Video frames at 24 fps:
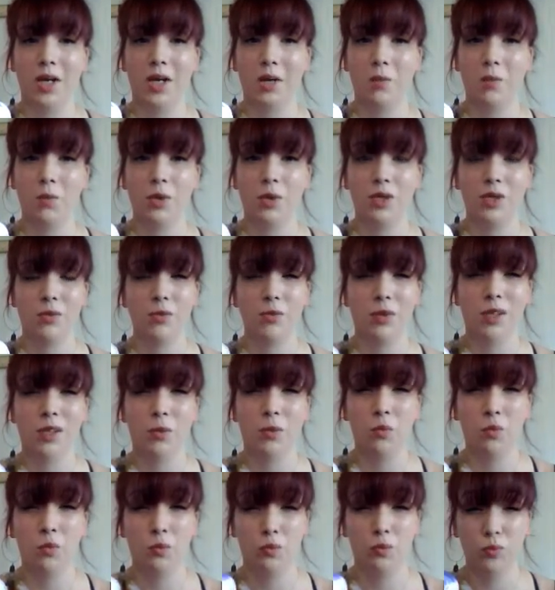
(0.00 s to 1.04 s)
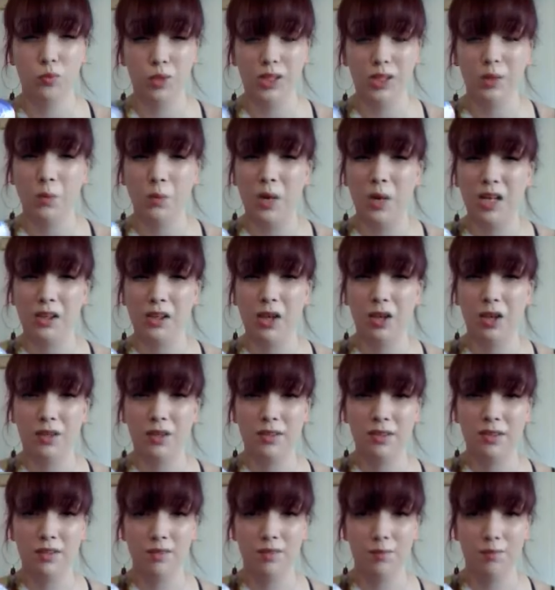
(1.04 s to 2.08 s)
works really well
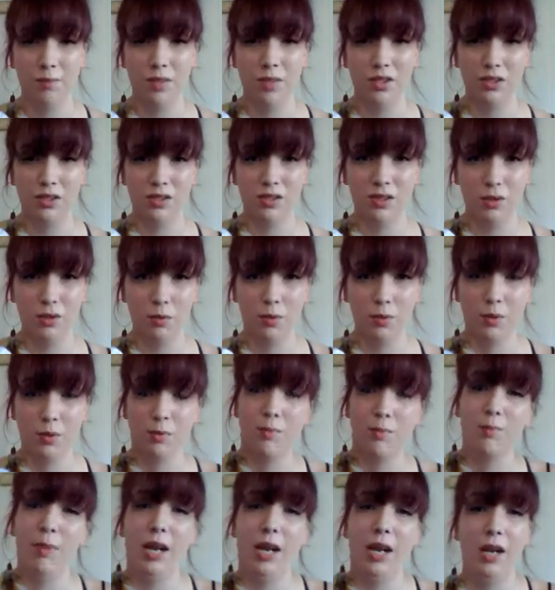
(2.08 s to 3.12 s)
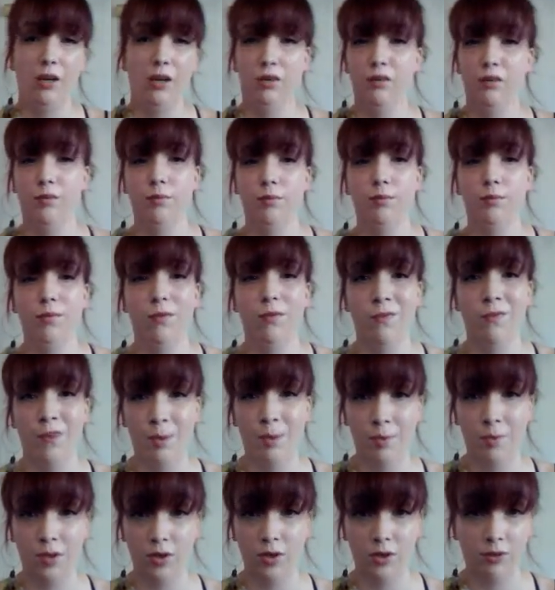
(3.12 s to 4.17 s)
on my super pale
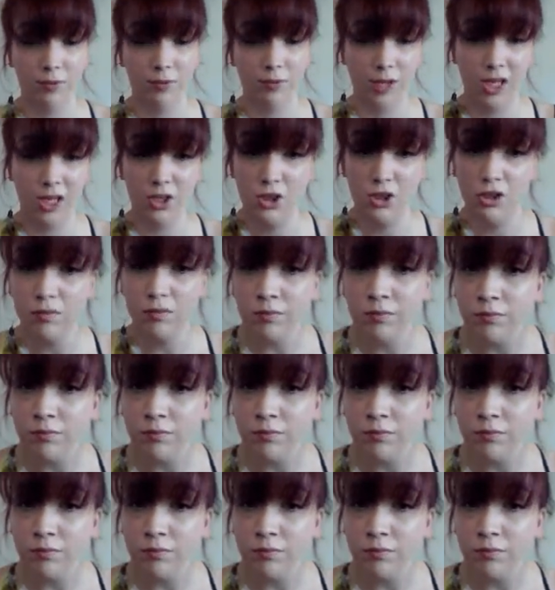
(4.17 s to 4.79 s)
vampiric flesh.